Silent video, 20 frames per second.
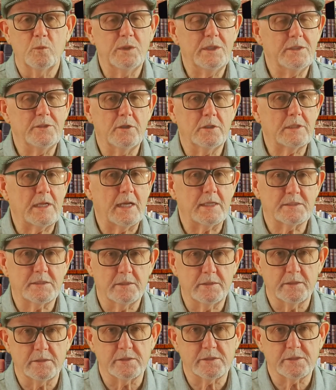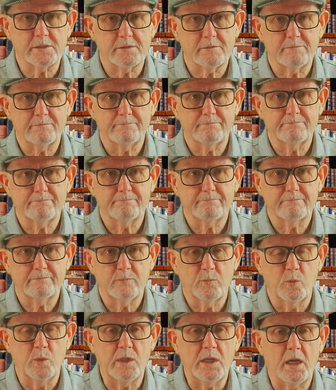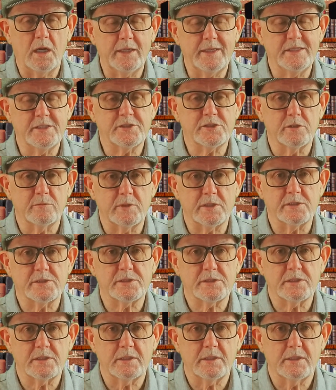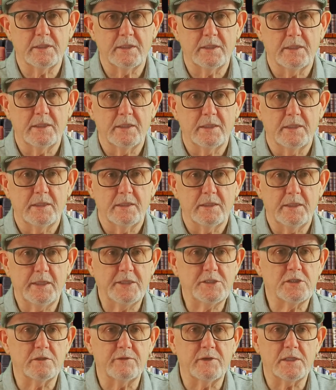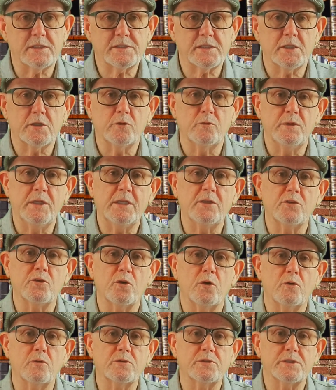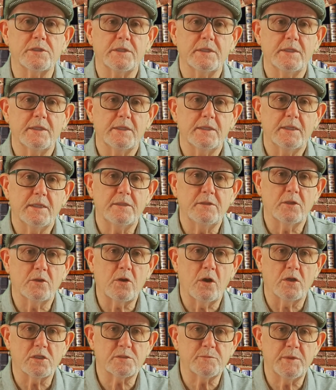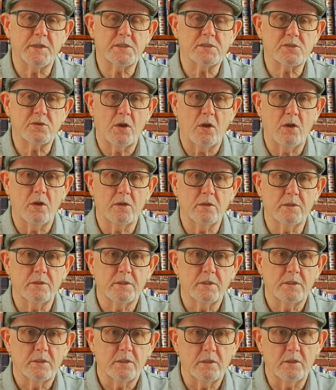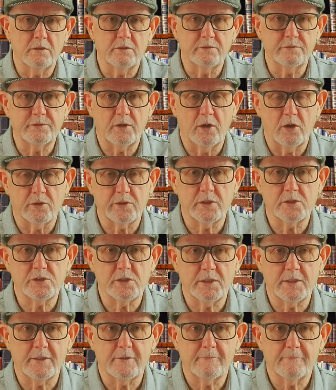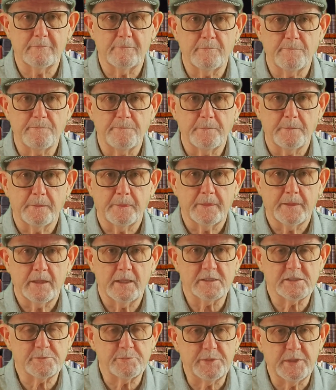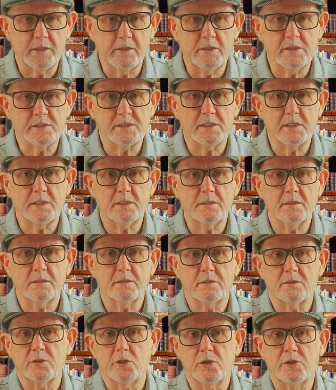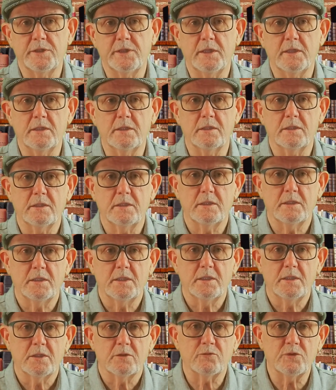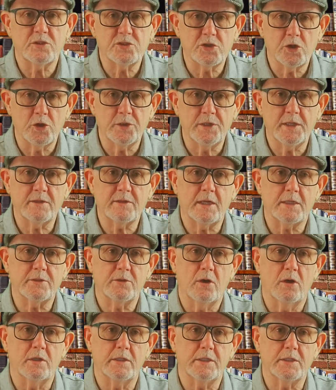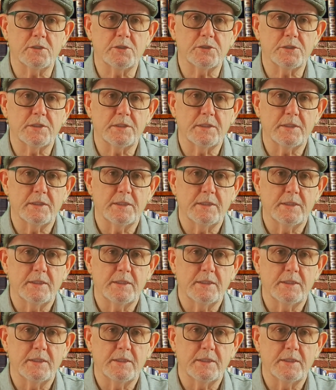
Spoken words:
We are not accidents. We are instruments. Each of us a unique note in the cosmic song of origin, experiencing, learning, returning that knowledge.